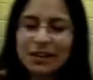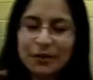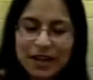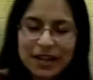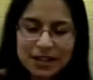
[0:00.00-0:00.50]

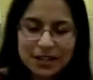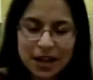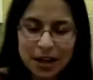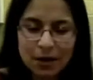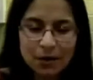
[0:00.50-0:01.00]
ingredients
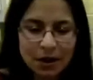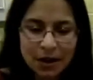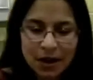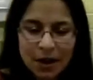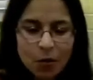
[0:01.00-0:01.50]
go?
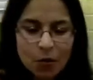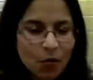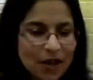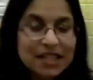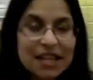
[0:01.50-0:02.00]

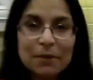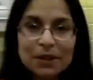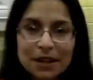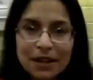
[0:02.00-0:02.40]
Once I put